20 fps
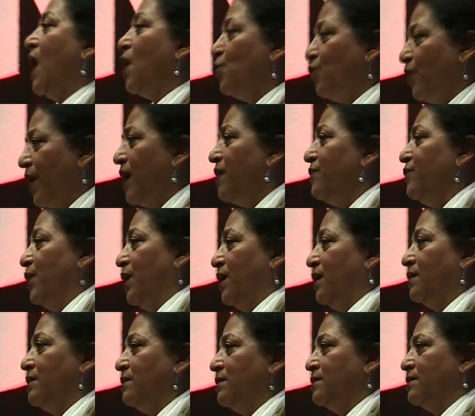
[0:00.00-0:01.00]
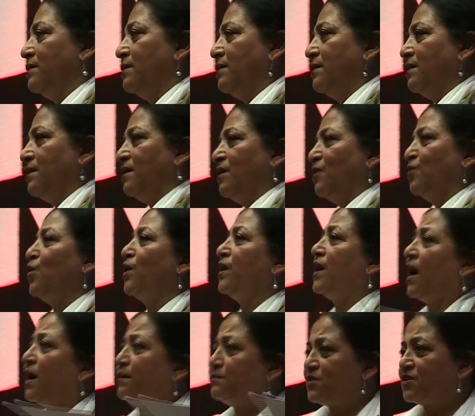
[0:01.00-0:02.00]
However,
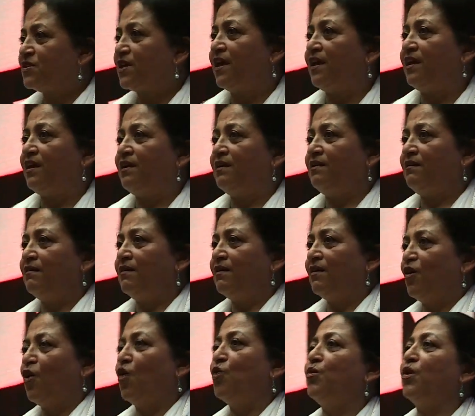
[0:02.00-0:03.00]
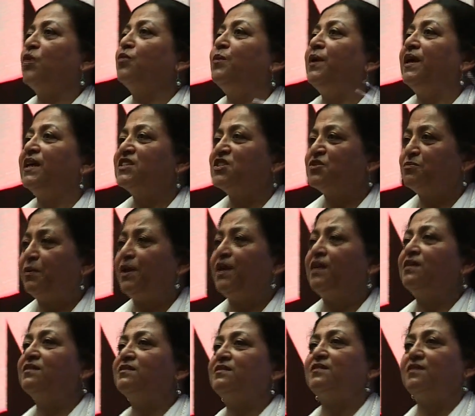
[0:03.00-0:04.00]
what I'm saying, or what we
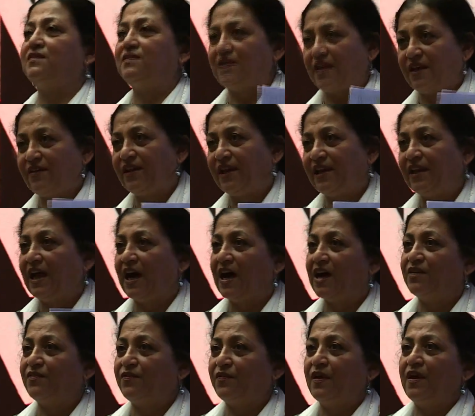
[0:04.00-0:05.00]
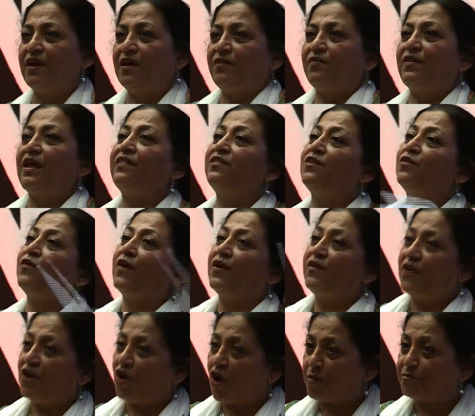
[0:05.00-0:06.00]
experience in daily life, that the
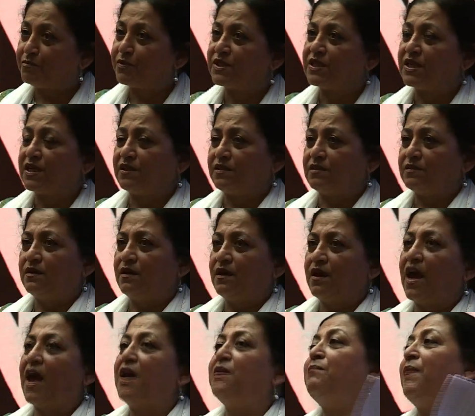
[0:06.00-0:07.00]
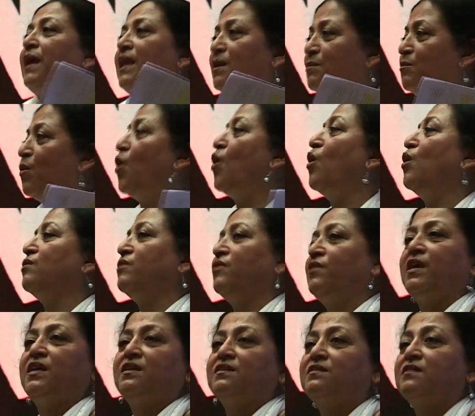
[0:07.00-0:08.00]
very opposite and many more
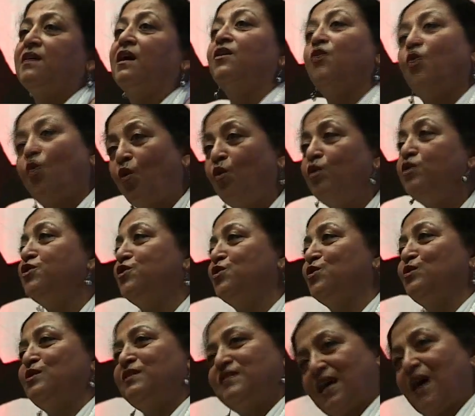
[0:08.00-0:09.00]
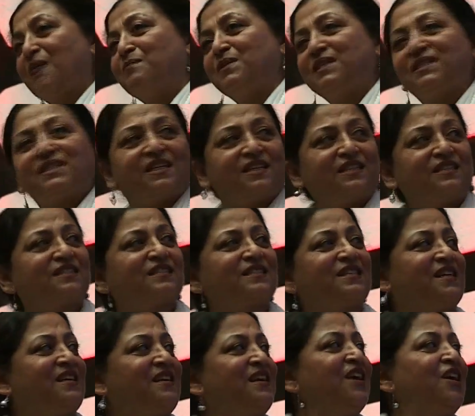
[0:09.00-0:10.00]
things are also
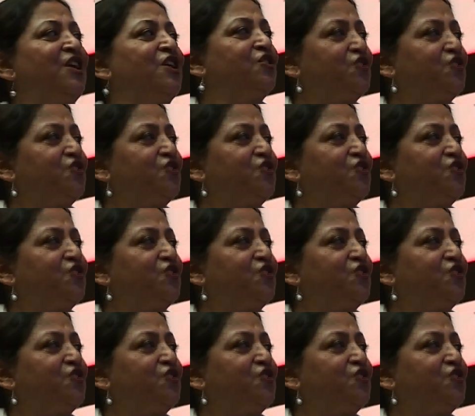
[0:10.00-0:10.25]
simultaneously